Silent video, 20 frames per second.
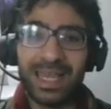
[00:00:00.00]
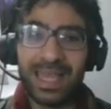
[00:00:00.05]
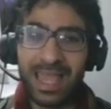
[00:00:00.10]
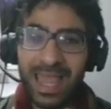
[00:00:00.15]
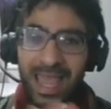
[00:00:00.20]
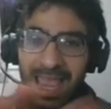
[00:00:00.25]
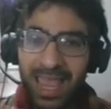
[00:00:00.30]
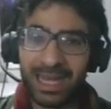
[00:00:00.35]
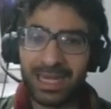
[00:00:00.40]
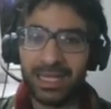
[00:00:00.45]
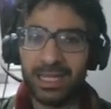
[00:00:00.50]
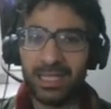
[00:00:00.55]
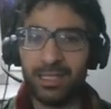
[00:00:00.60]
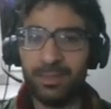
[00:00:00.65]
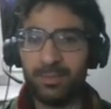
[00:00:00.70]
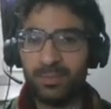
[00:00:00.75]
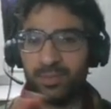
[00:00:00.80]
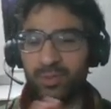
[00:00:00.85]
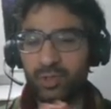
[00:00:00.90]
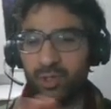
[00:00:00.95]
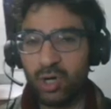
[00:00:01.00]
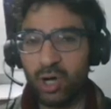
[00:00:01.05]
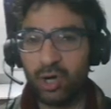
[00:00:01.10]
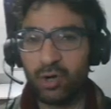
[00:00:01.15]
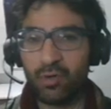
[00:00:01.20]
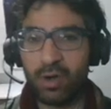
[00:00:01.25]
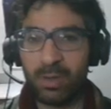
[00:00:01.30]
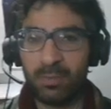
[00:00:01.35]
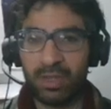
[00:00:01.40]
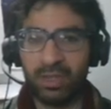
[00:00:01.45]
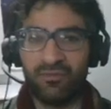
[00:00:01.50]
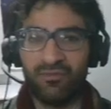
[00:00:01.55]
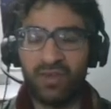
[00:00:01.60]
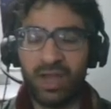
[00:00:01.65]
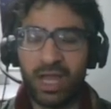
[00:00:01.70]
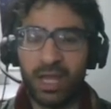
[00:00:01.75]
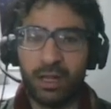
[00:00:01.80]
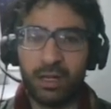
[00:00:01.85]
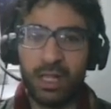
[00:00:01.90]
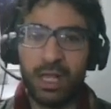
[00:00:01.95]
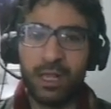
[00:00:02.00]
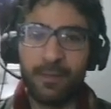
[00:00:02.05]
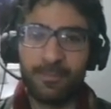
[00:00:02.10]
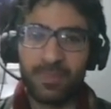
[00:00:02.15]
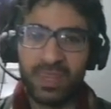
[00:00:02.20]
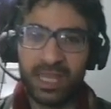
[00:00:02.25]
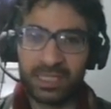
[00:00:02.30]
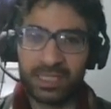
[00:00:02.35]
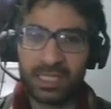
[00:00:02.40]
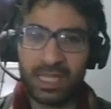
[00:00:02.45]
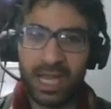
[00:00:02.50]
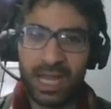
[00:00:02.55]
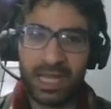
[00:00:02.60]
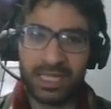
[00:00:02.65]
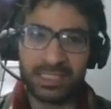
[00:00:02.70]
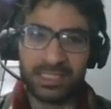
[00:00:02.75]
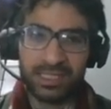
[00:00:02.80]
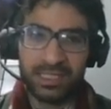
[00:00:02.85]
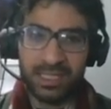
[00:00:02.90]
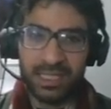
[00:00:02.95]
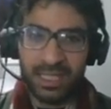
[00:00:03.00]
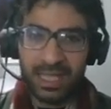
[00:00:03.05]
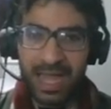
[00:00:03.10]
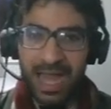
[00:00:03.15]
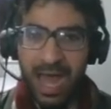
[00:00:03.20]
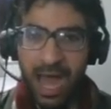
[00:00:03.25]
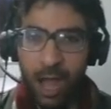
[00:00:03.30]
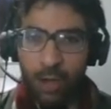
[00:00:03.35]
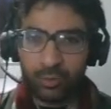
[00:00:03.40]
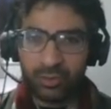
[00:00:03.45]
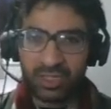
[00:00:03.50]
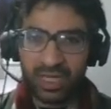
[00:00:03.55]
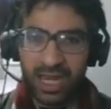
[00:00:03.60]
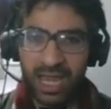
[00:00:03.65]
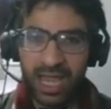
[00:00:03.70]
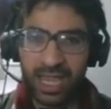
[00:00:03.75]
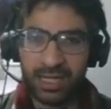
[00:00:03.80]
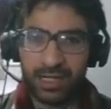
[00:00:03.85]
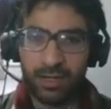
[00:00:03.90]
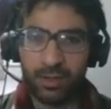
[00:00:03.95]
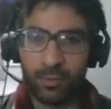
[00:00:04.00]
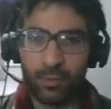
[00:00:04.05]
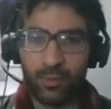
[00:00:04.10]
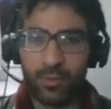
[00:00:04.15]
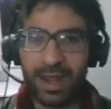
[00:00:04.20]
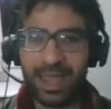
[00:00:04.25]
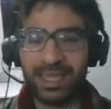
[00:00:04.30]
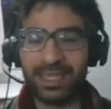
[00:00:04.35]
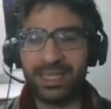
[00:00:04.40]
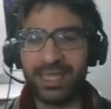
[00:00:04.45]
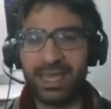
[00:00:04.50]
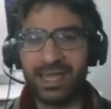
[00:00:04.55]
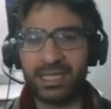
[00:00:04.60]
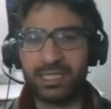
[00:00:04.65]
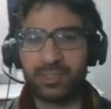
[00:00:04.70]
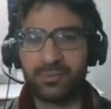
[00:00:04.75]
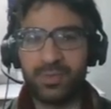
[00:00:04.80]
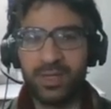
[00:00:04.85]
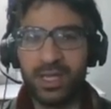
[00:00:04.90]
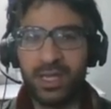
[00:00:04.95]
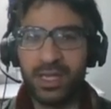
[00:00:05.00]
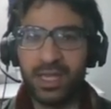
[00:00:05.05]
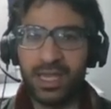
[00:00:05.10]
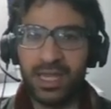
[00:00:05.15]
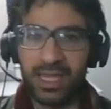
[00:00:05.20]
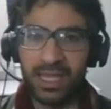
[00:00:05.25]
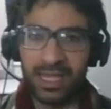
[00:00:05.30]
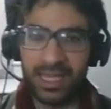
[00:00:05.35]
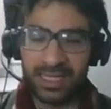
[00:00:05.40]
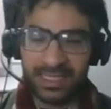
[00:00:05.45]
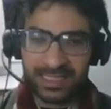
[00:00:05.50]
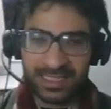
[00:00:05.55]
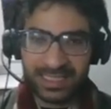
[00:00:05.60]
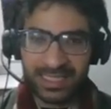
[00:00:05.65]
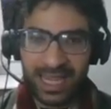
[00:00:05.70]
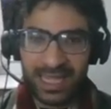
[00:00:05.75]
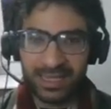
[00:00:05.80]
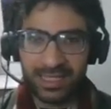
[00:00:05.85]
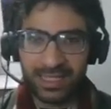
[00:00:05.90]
any programming file that has the outline regexp set